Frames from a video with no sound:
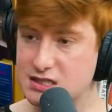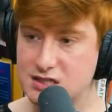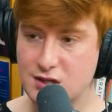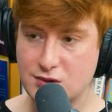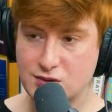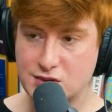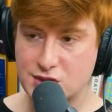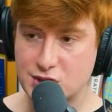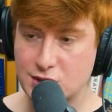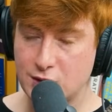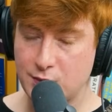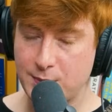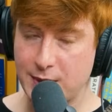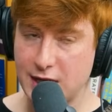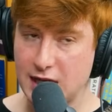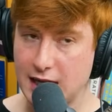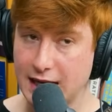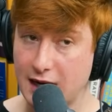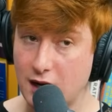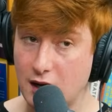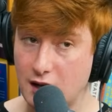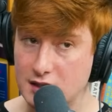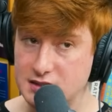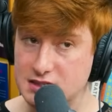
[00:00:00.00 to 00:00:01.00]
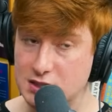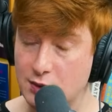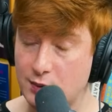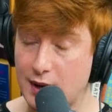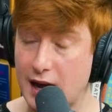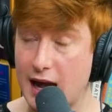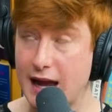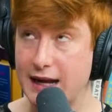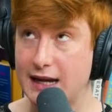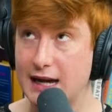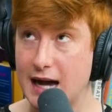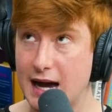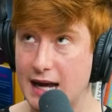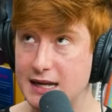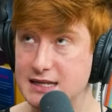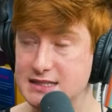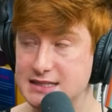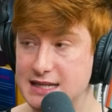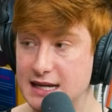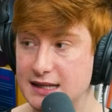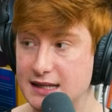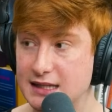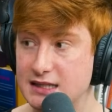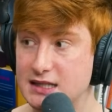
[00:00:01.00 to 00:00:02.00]
so true. But also, I
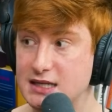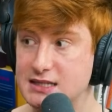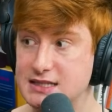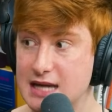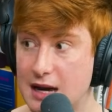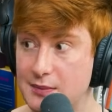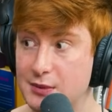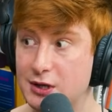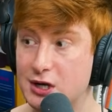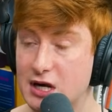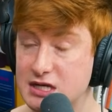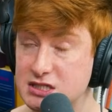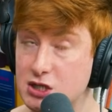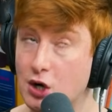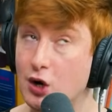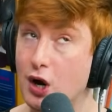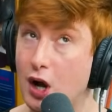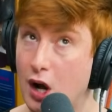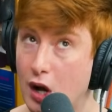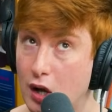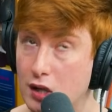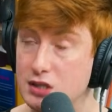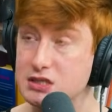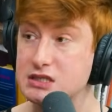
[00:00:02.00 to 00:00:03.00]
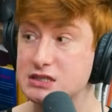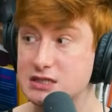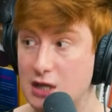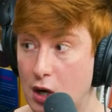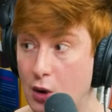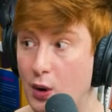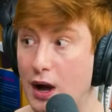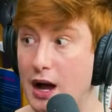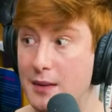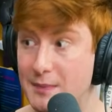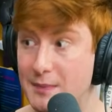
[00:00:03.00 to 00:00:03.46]
gotta say, the Democrats are also a